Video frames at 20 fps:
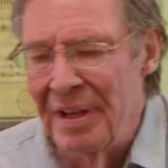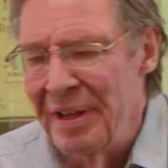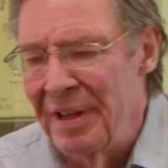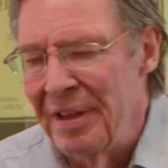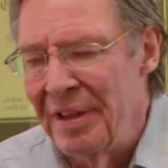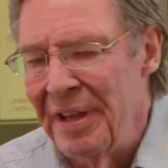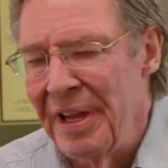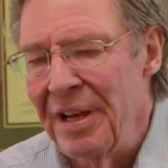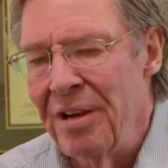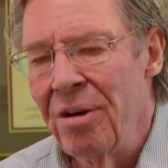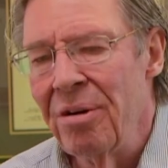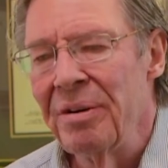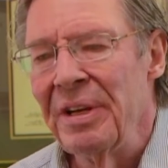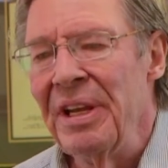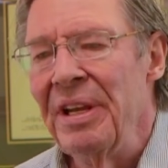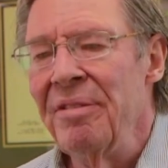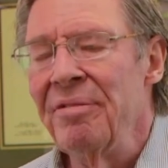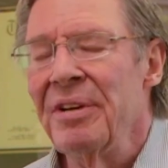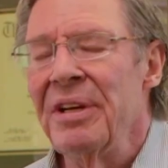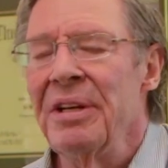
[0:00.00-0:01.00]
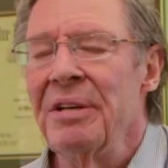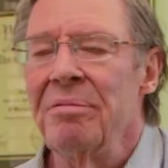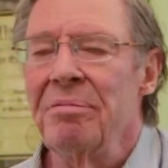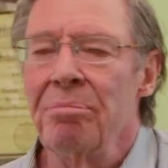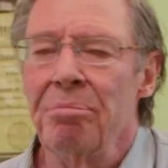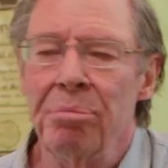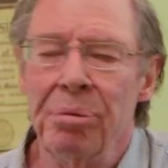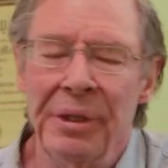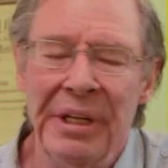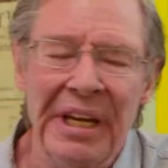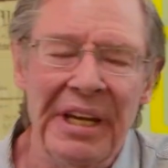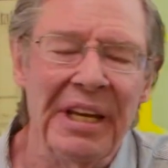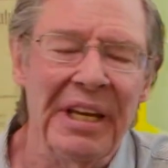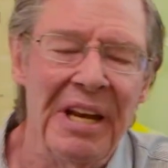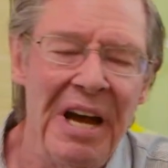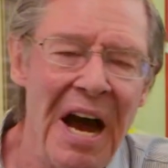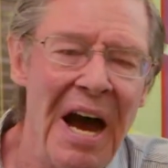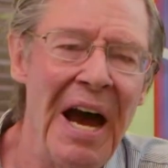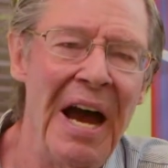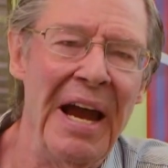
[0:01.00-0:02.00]
they don't even blink an
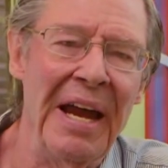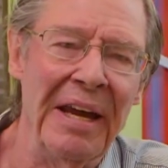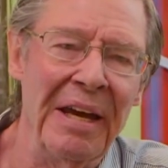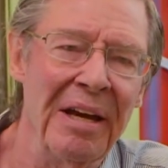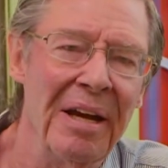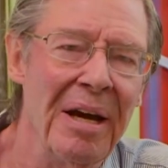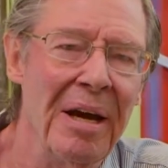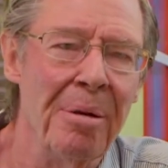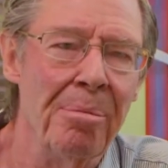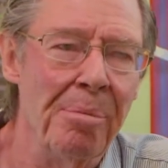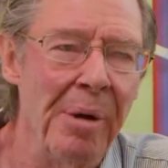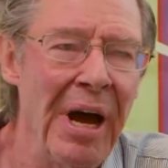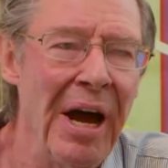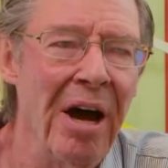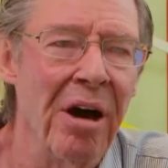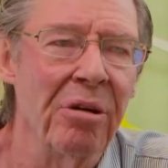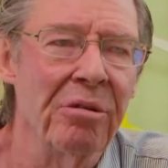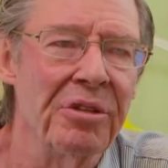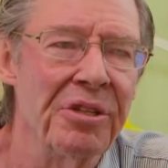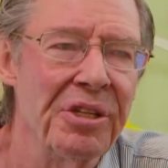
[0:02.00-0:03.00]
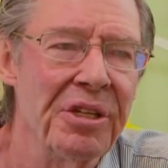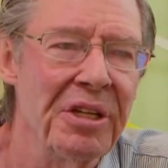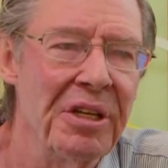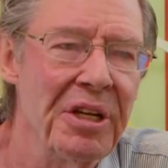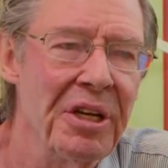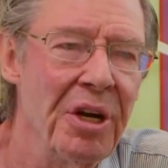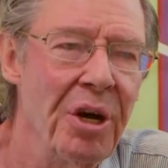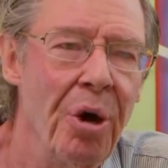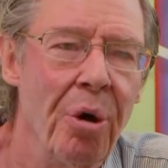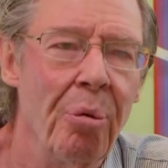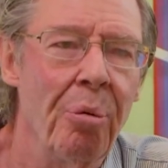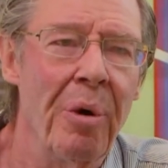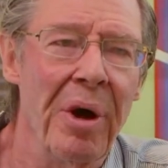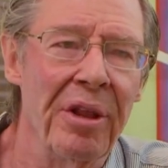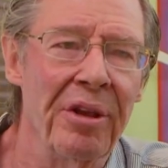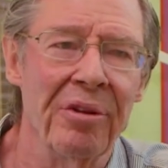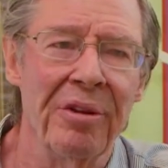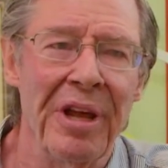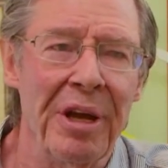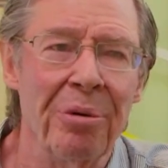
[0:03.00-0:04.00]
eye about
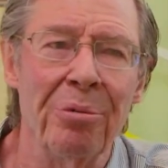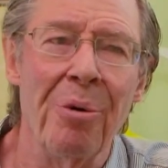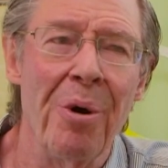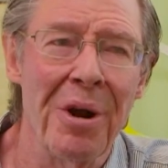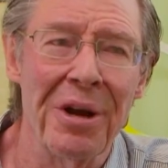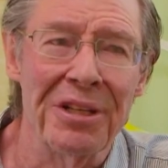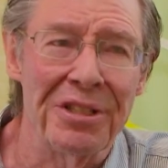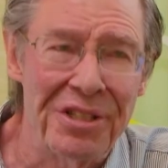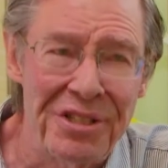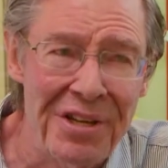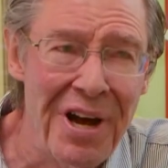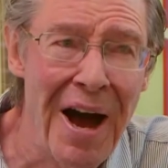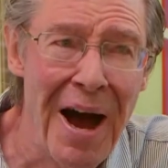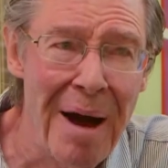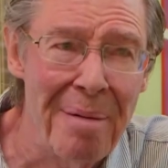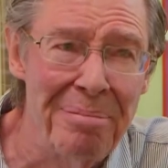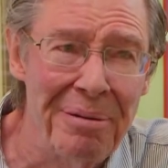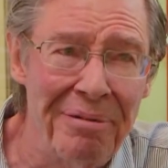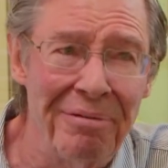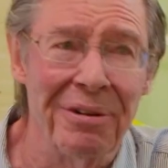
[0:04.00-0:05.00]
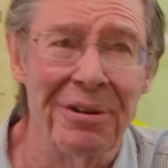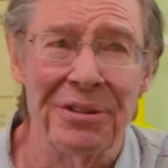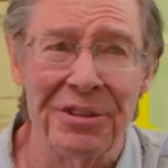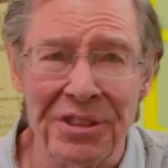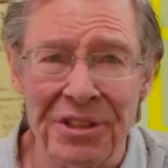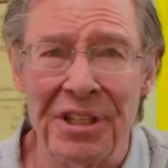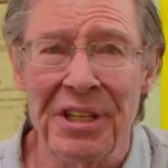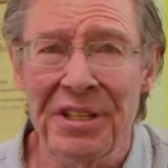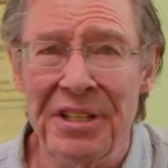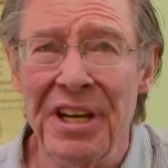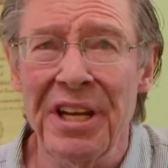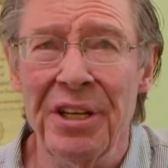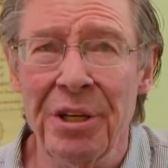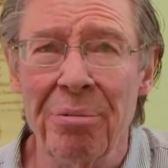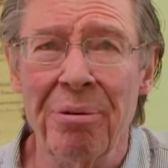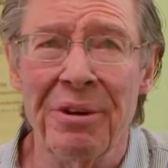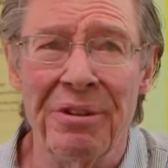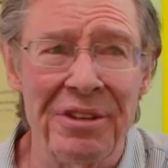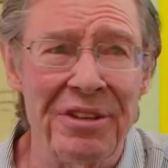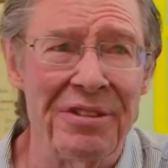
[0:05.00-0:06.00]
whether they'd want to stop versus continue
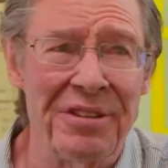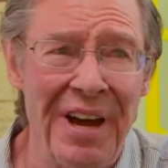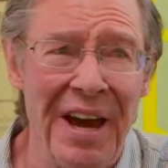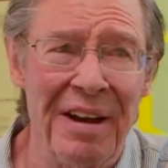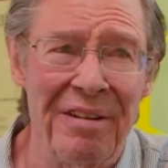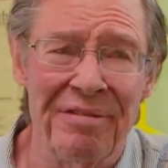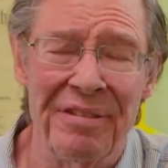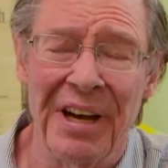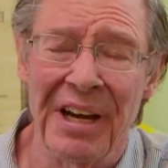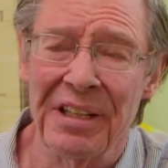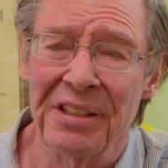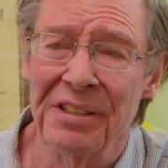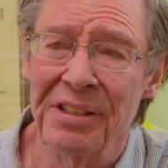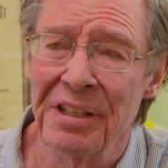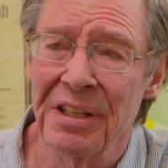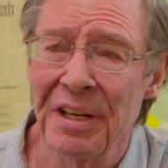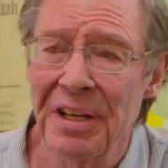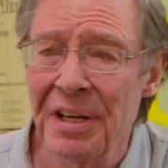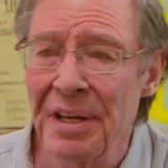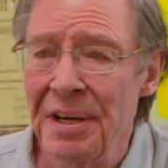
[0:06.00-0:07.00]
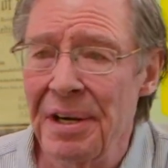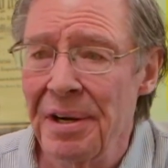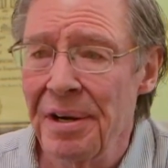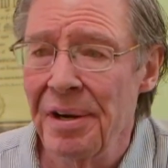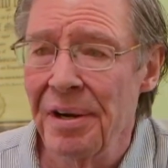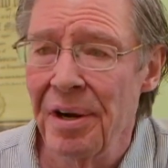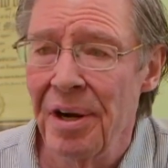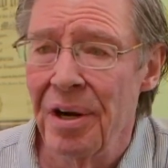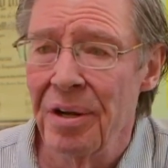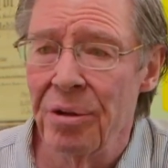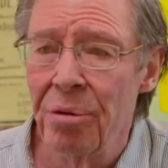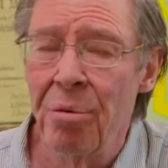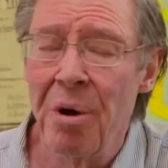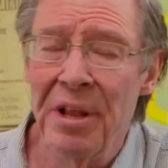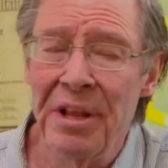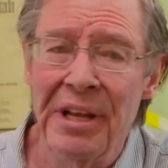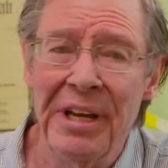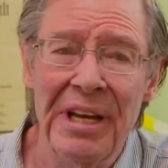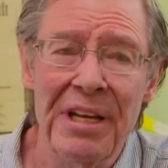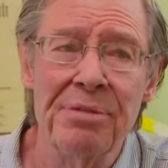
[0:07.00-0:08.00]
with the side effects. The
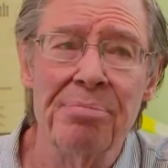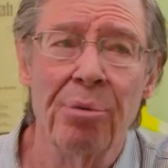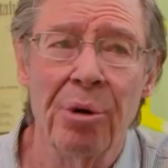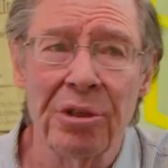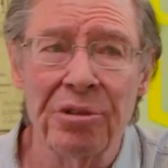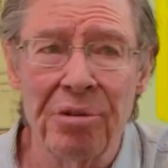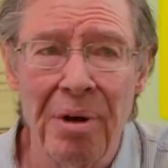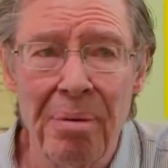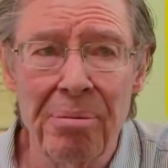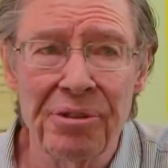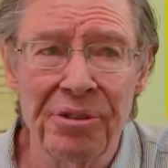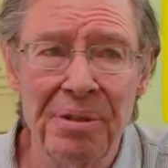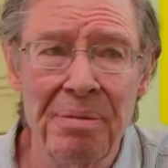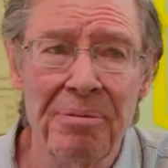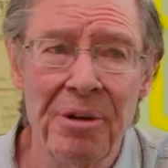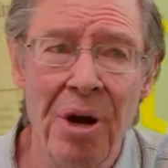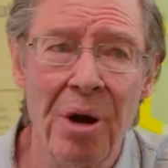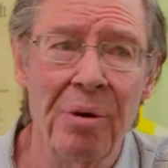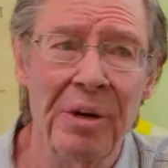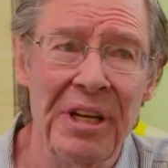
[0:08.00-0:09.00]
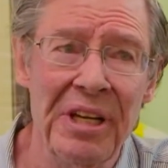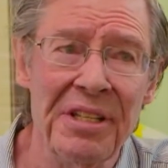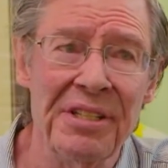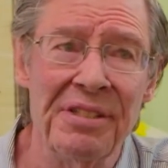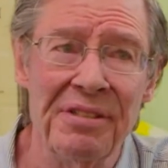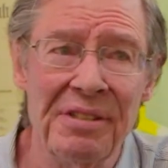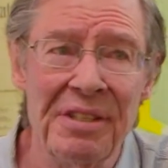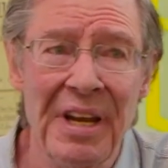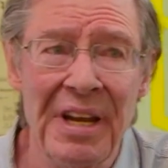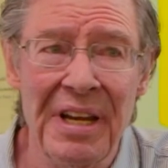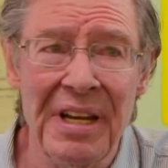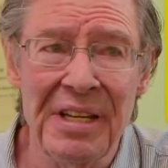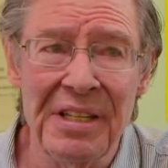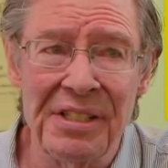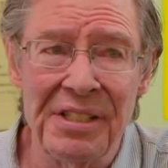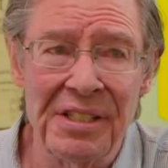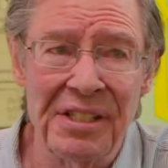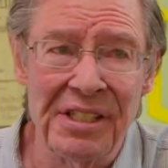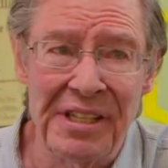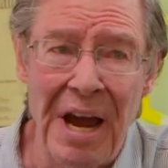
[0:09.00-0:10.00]
one that is more troublesome, though, is
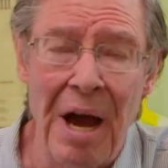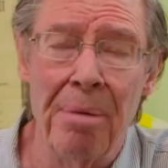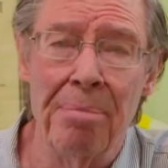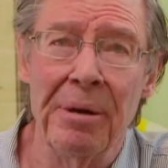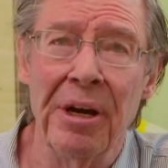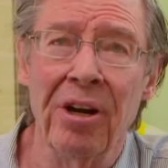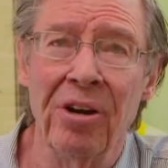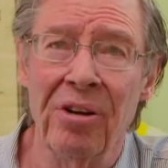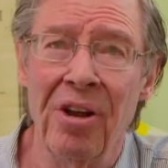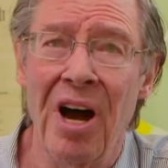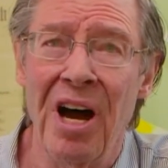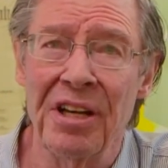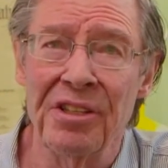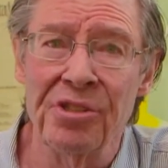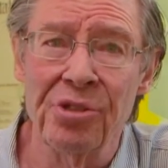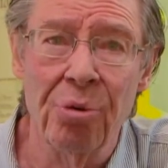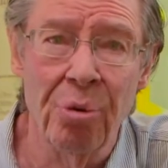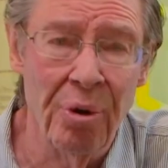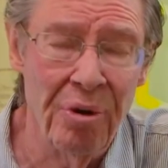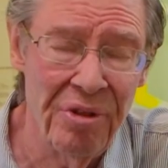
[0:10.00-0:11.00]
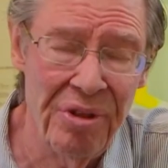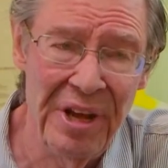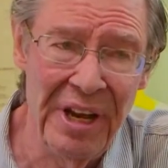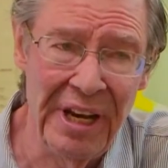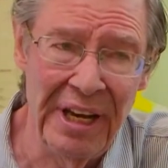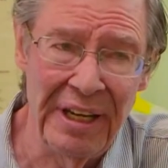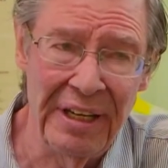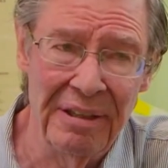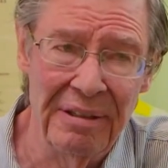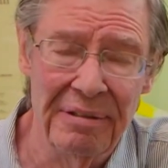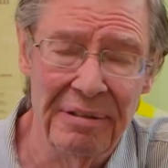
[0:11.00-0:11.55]
scalp hair loss or thinning.